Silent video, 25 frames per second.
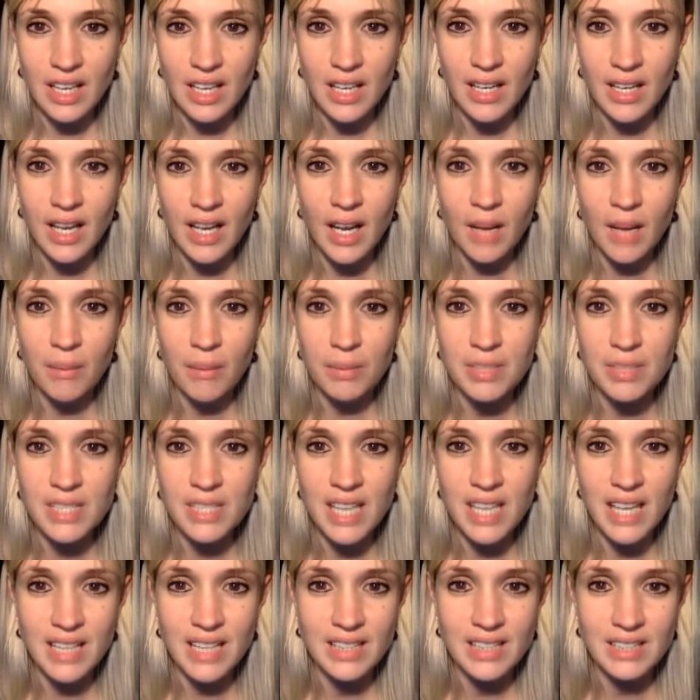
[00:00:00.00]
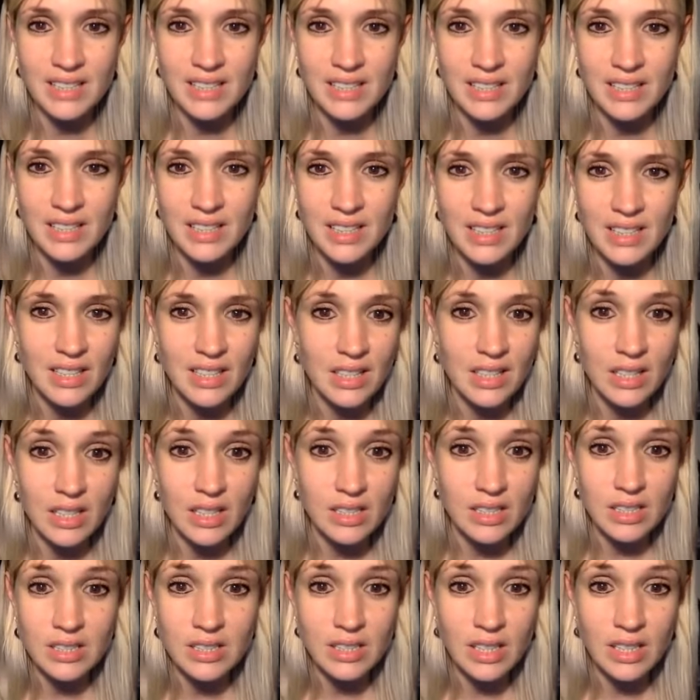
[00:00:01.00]
I can't pretend.
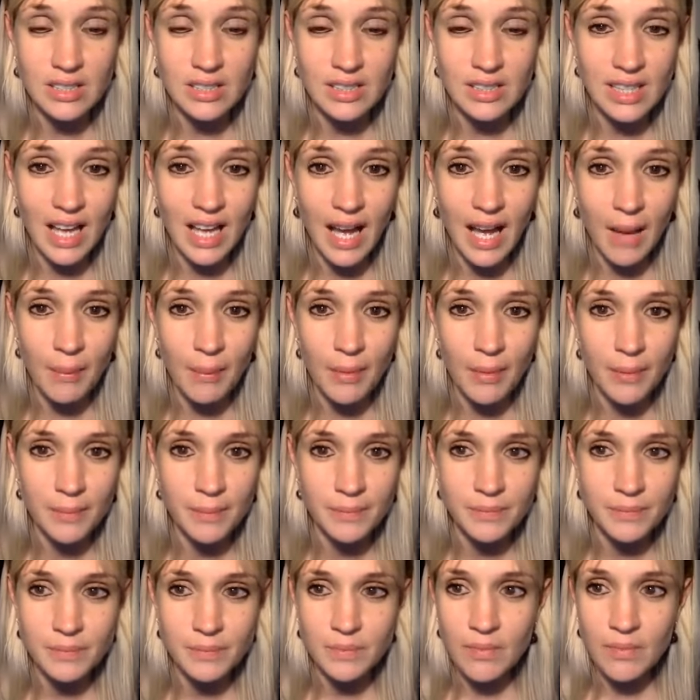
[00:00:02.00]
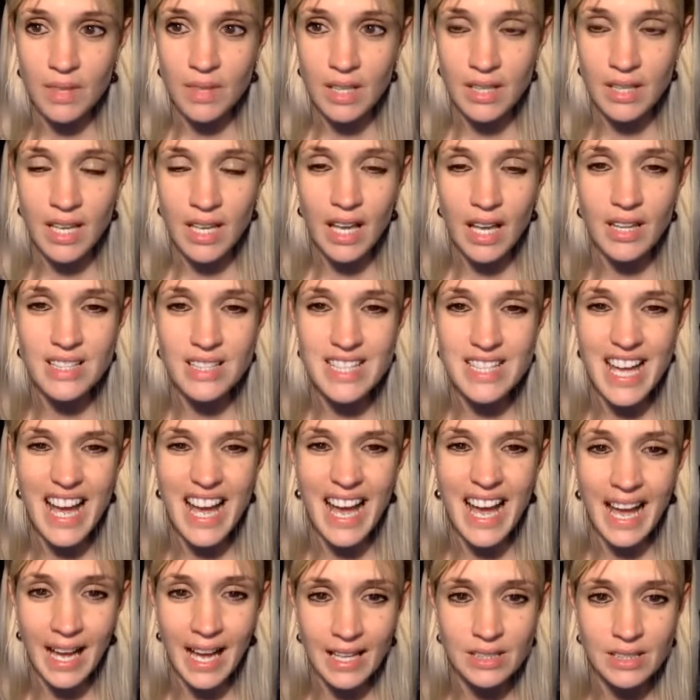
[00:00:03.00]
It just doesn't happen. And the other day I
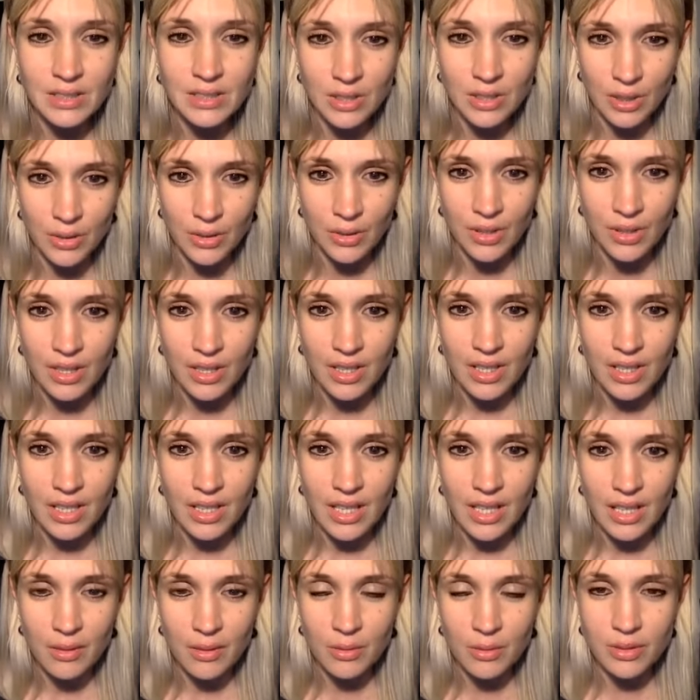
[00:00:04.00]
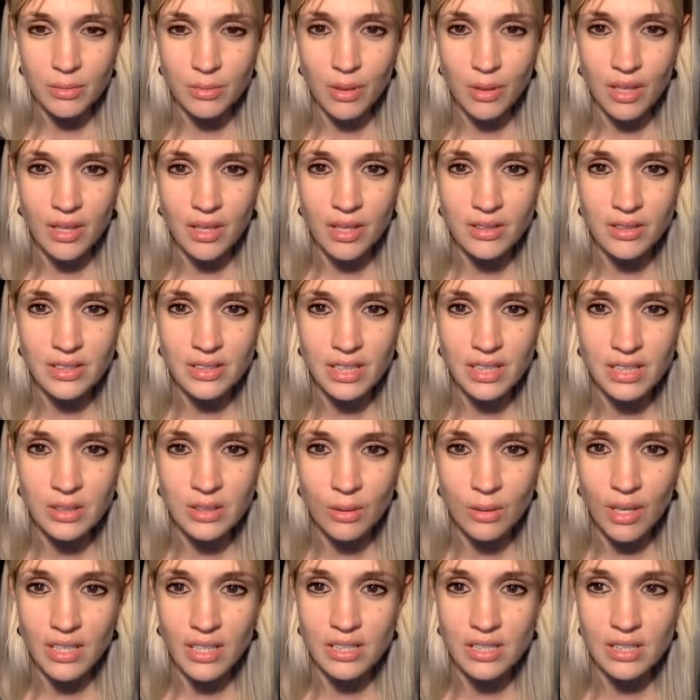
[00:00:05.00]
had to. It was one of those
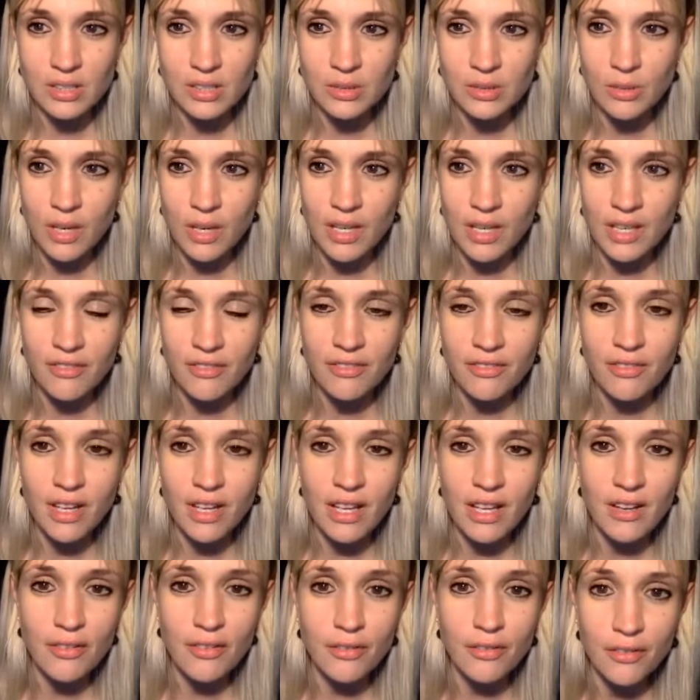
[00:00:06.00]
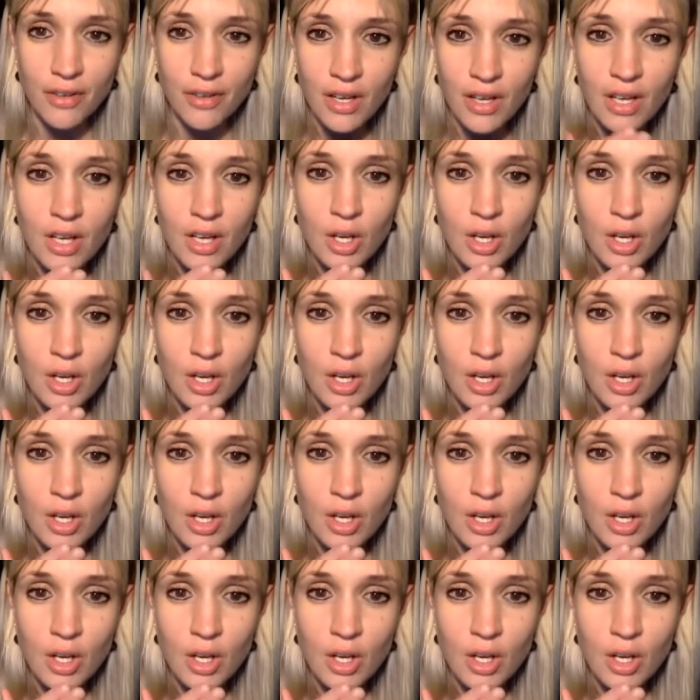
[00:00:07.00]
situations where if